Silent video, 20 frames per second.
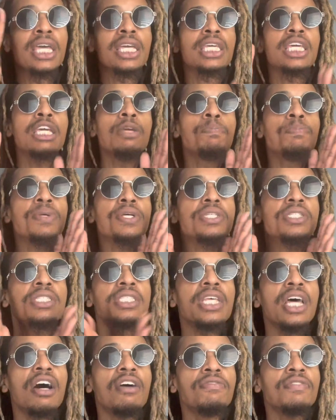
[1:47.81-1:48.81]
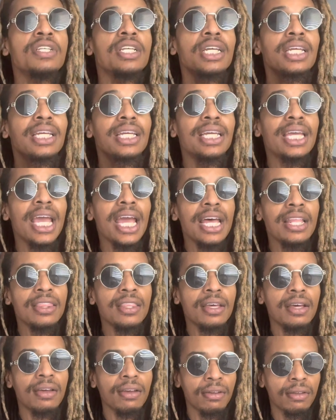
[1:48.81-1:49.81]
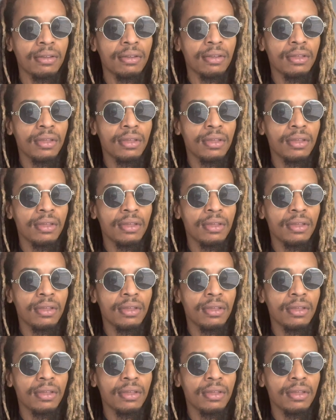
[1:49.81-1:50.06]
Keep yourself together.